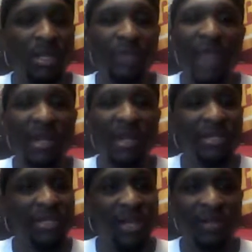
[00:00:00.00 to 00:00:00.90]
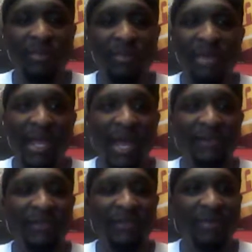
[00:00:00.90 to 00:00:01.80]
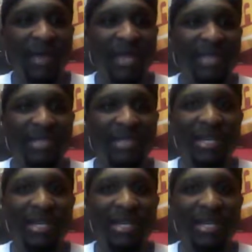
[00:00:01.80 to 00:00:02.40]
Thaddeus Young didn't play out of his mind last night.